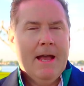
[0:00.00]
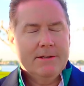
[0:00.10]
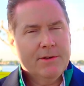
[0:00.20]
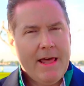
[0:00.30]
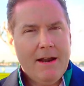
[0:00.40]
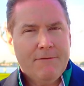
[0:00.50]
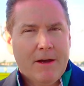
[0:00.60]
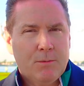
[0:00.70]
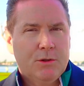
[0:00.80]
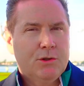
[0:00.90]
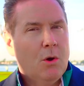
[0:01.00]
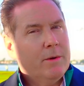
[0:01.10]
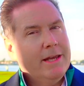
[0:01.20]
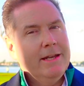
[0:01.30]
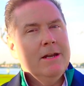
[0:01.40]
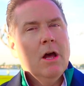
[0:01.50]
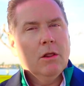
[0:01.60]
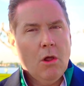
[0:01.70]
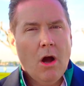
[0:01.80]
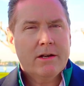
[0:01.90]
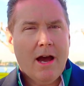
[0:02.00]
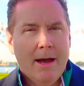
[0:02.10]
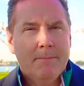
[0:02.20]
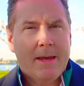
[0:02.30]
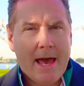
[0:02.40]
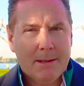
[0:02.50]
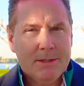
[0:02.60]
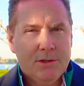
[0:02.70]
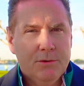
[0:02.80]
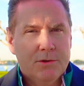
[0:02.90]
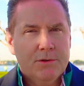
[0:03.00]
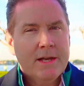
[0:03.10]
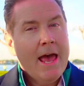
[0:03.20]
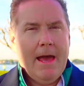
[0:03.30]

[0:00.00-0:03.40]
And so that effect was shown in long-time cannabis users,